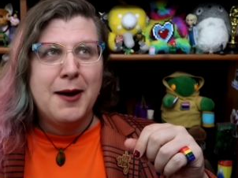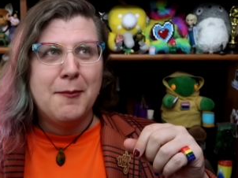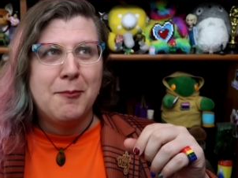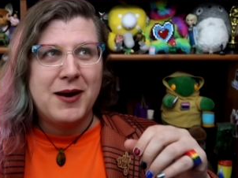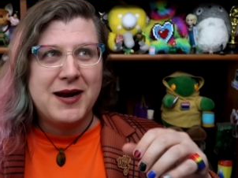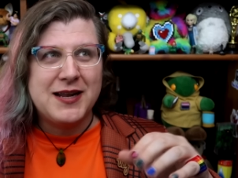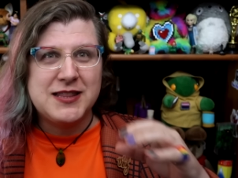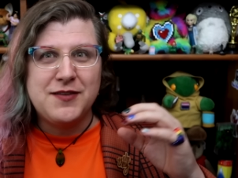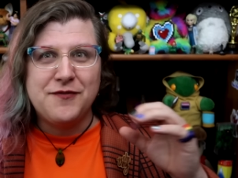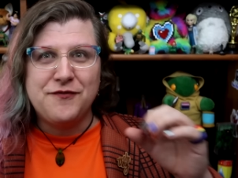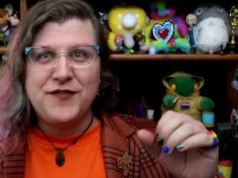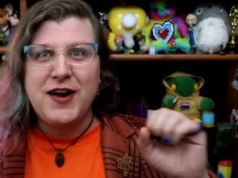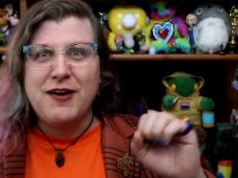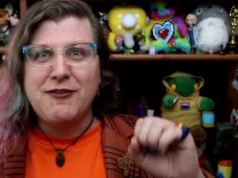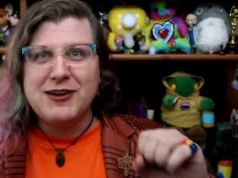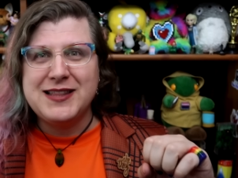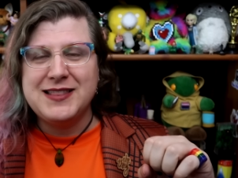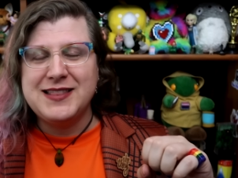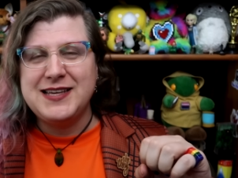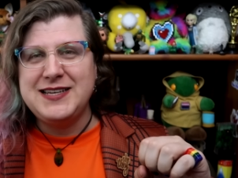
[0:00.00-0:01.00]
But at the
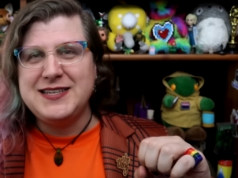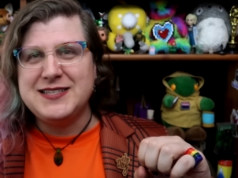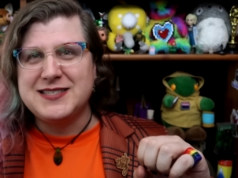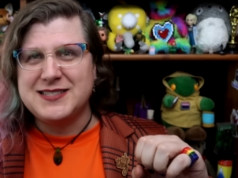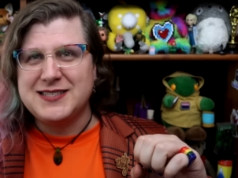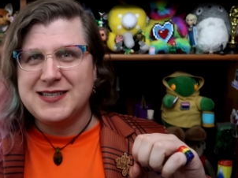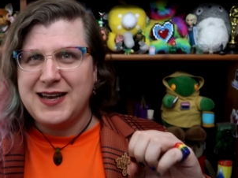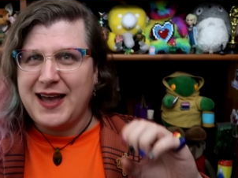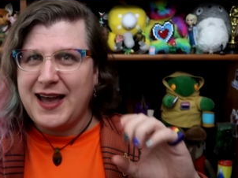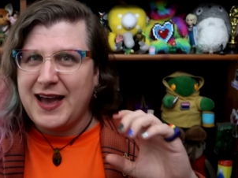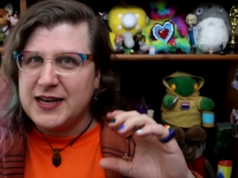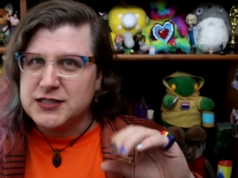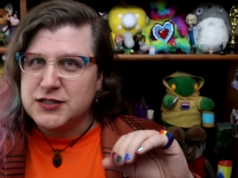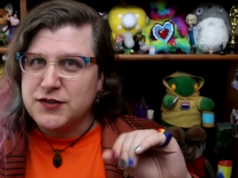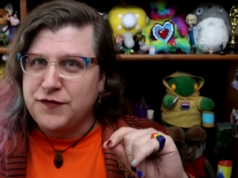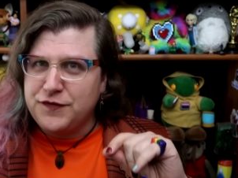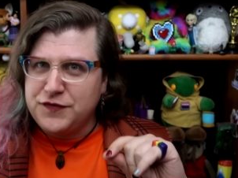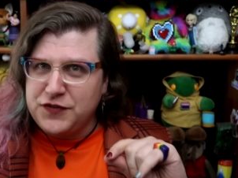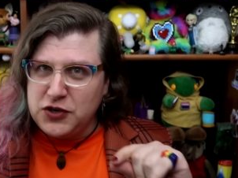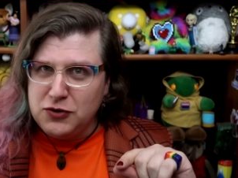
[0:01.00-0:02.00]
very least, as
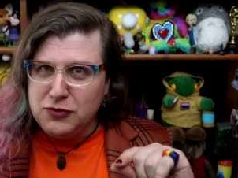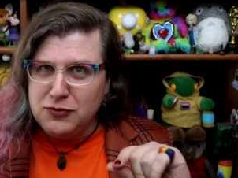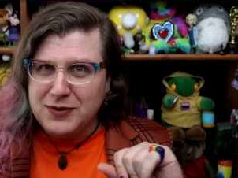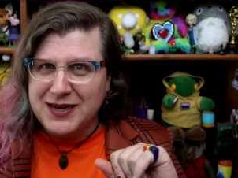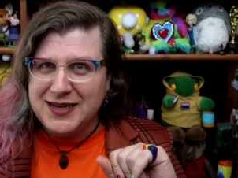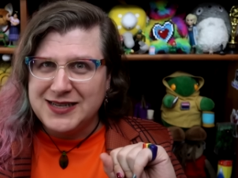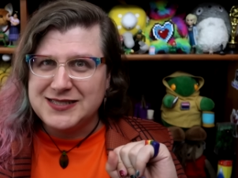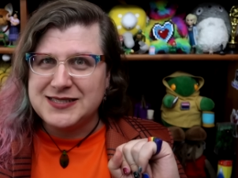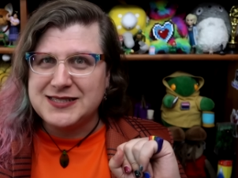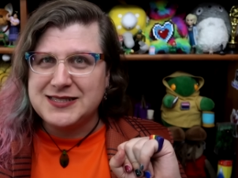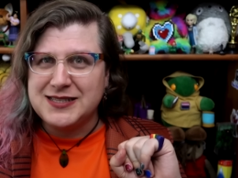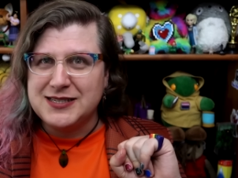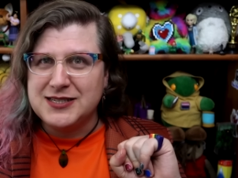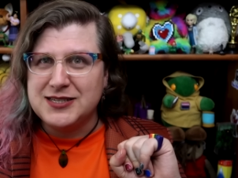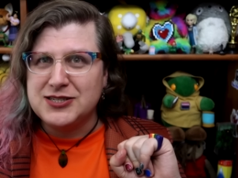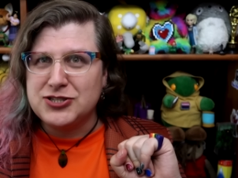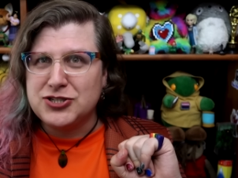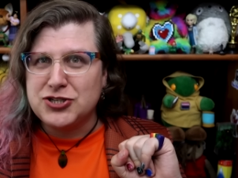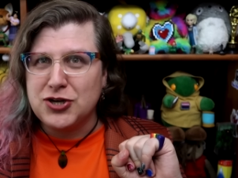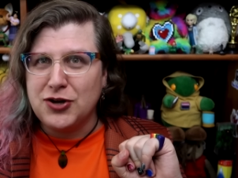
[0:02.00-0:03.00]
few as
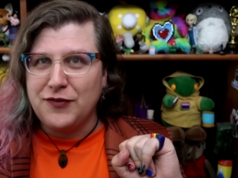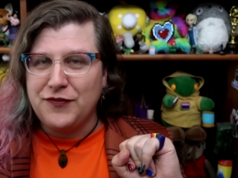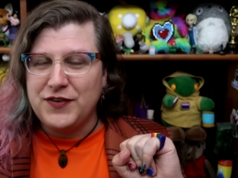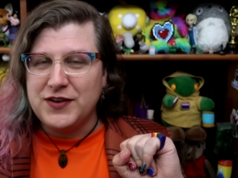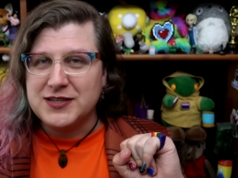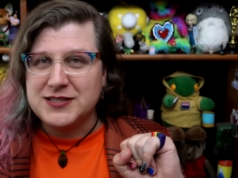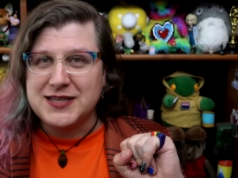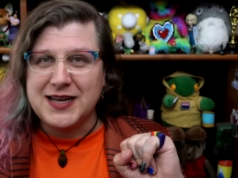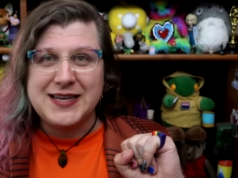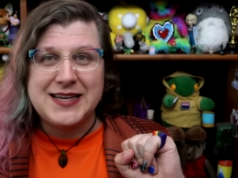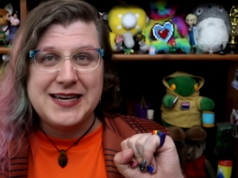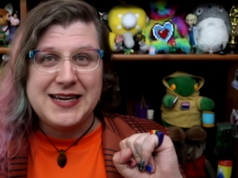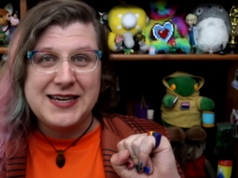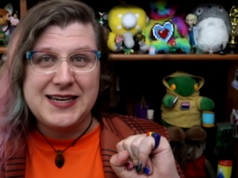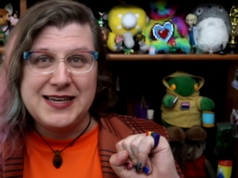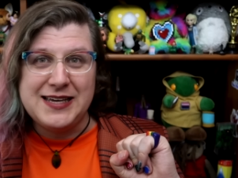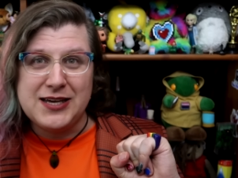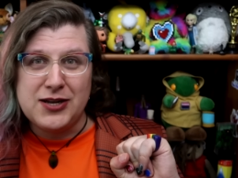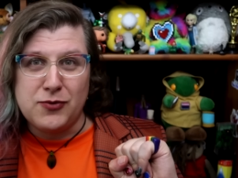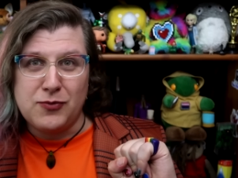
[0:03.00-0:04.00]
the show feels like it
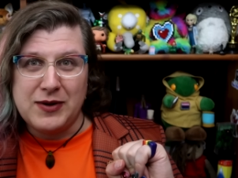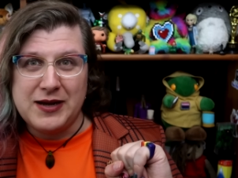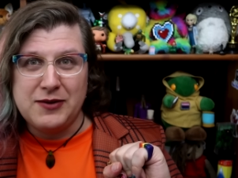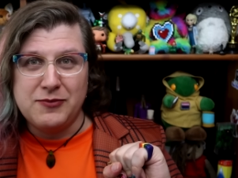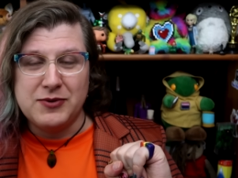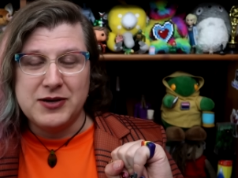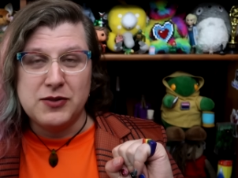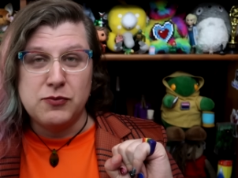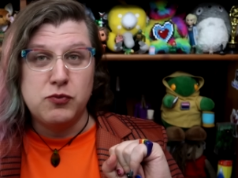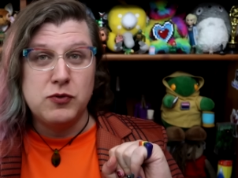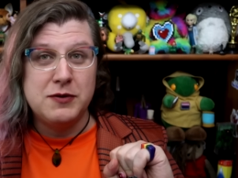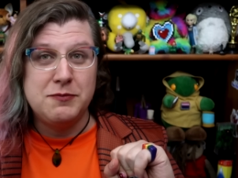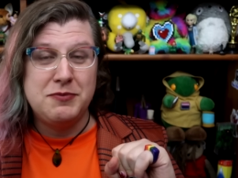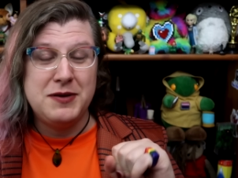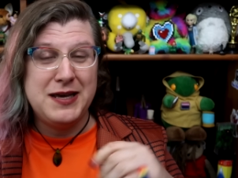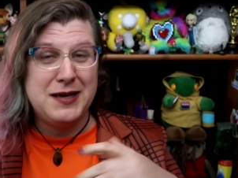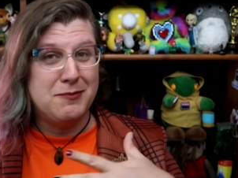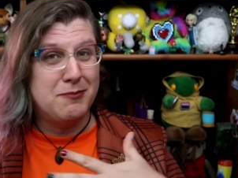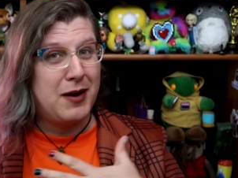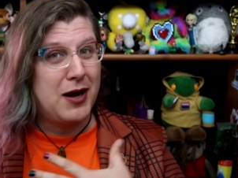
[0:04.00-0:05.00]
can get away with would
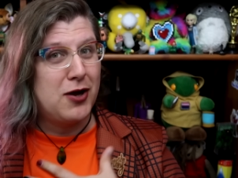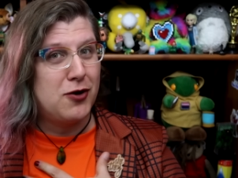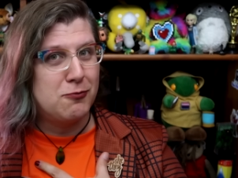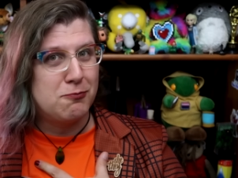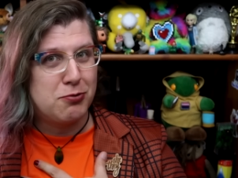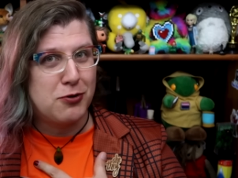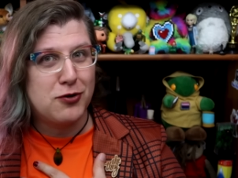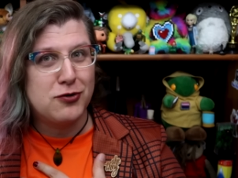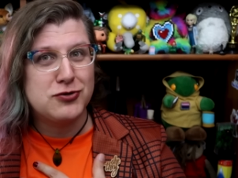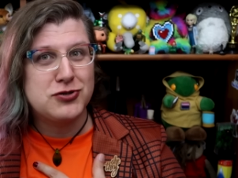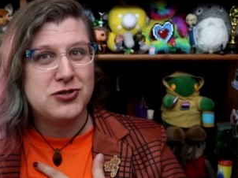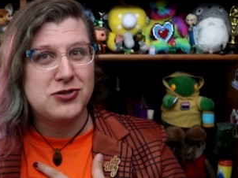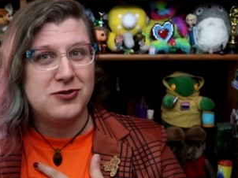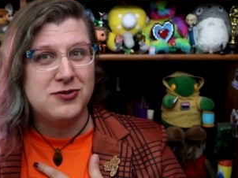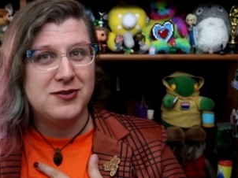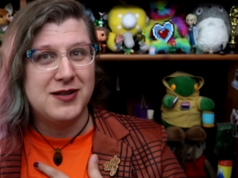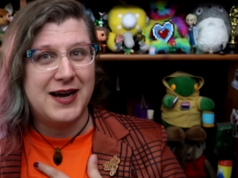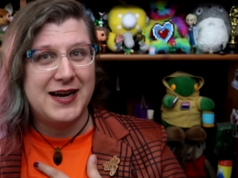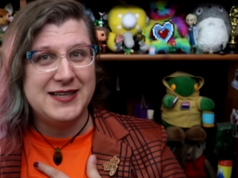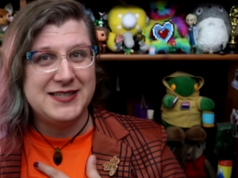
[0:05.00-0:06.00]
be my own
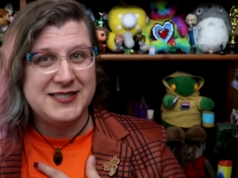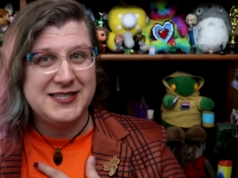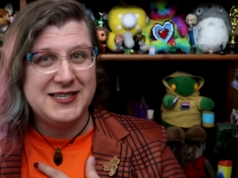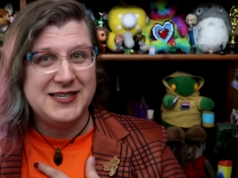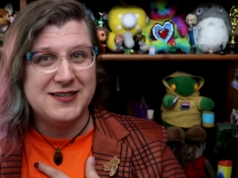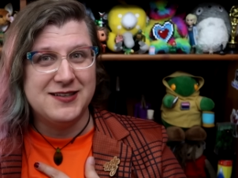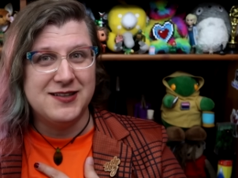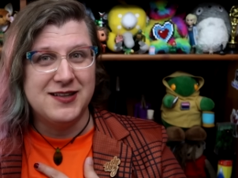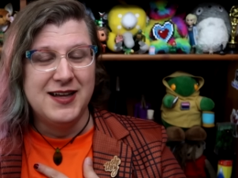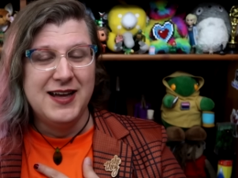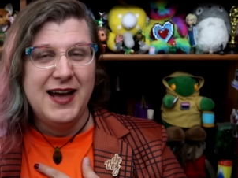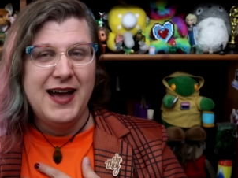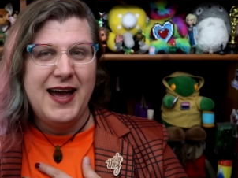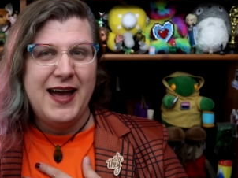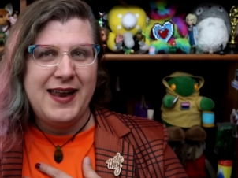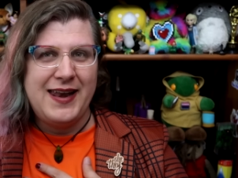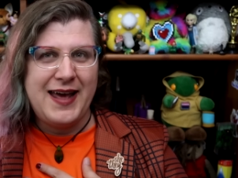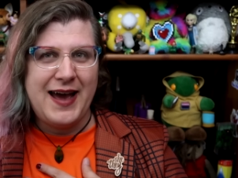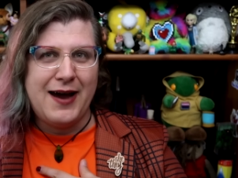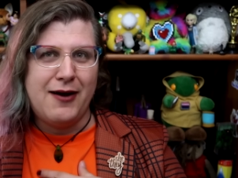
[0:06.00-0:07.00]
personal ideal.
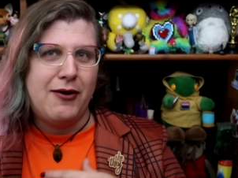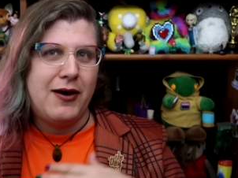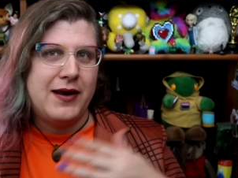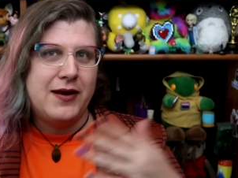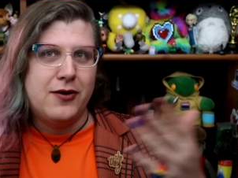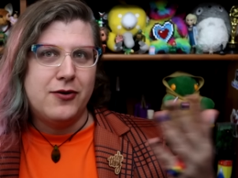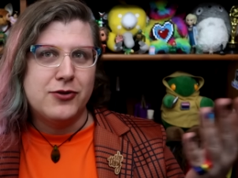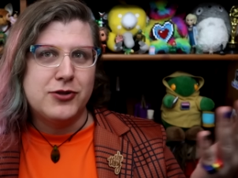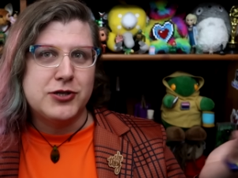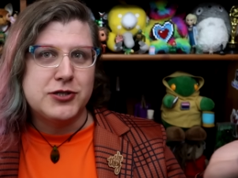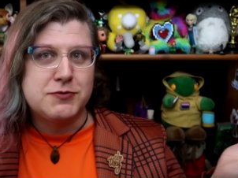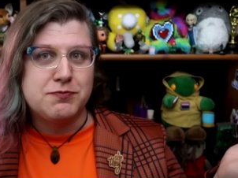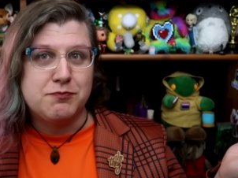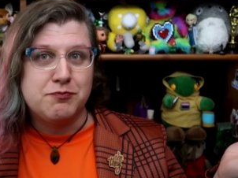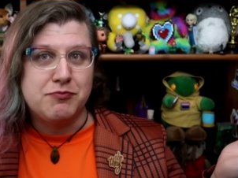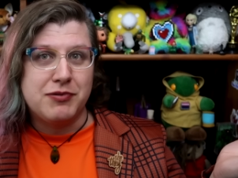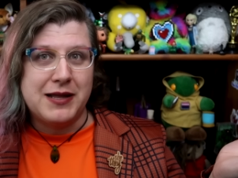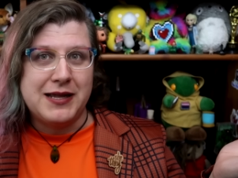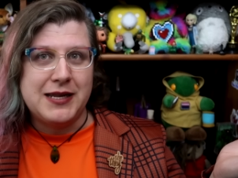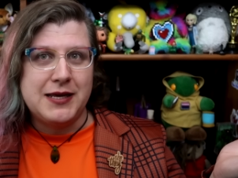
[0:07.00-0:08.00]
Now, I know there's
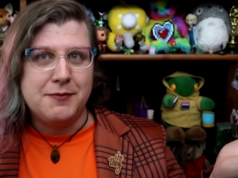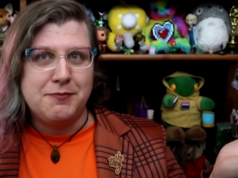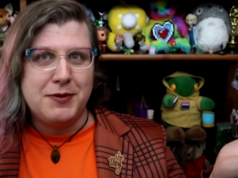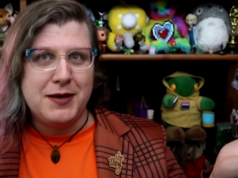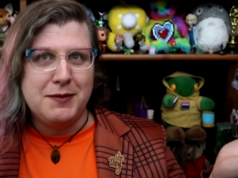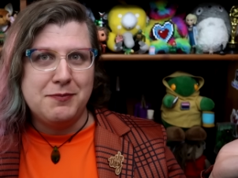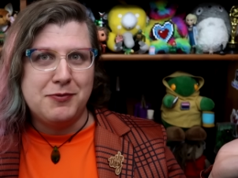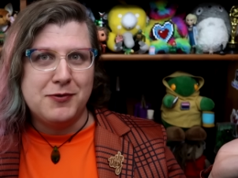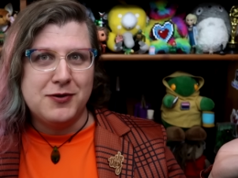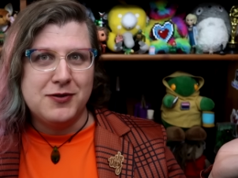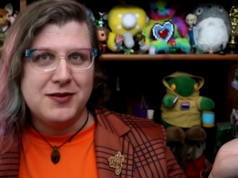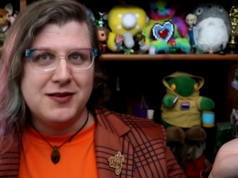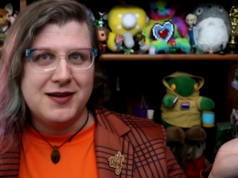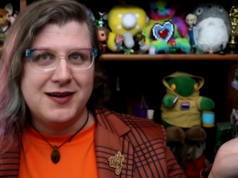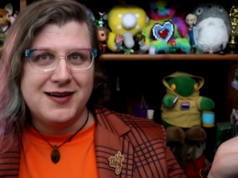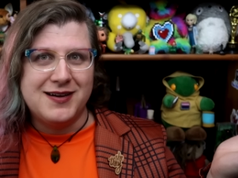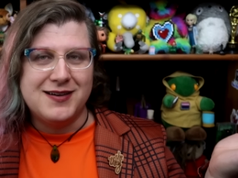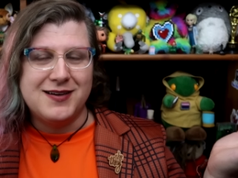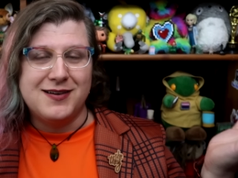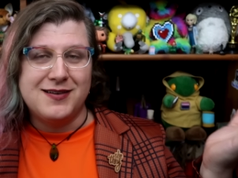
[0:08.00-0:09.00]
plenty of people
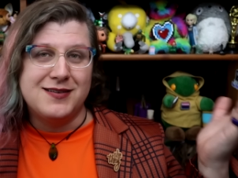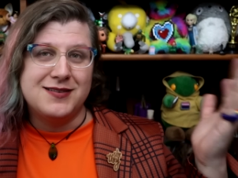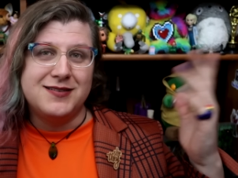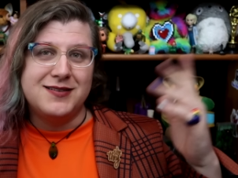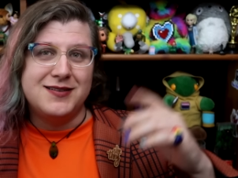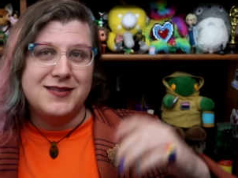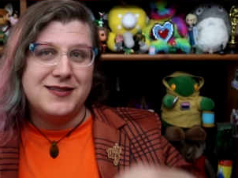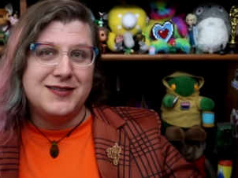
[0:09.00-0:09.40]
uh,